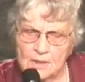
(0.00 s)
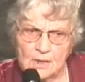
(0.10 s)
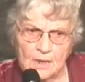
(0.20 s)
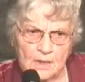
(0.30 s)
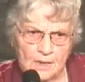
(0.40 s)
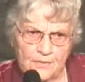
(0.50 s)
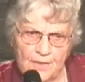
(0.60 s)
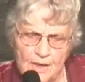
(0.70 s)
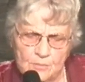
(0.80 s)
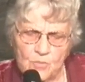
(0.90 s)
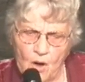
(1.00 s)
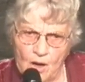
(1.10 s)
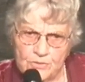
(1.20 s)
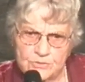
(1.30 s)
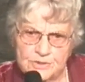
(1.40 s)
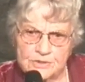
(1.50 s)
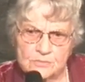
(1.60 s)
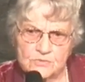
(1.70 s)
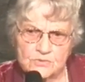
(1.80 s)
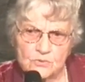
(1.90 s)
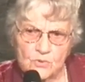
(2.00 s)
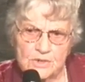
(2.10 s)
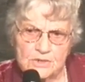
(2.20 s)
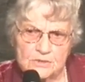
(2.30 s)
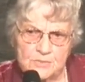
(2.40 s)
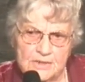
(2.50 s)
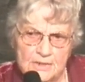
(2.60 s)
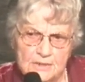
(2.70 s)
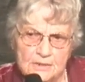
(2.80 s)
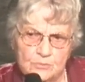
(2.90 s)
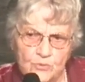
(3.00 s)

And that bothered him. So he began to pray,